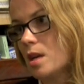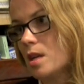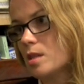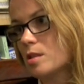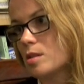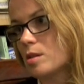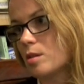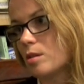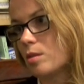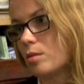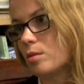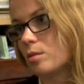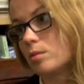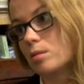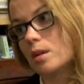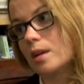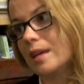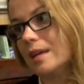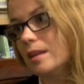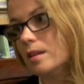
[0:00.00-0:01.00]

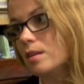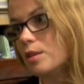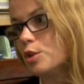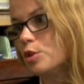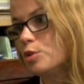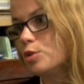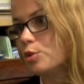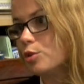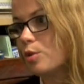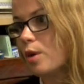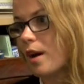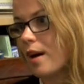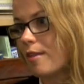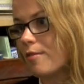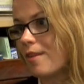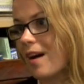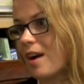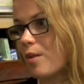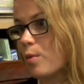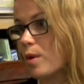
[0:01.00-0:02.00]
So either you do
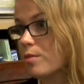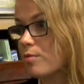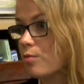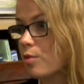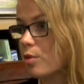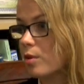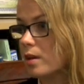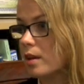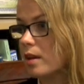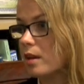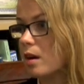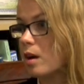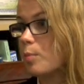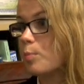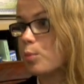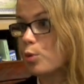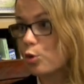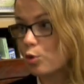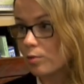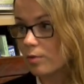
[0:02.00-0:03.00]
have I-140
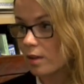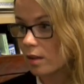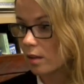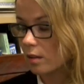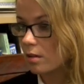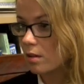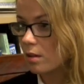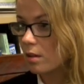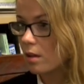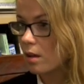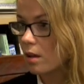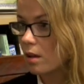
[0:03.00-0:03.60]
approval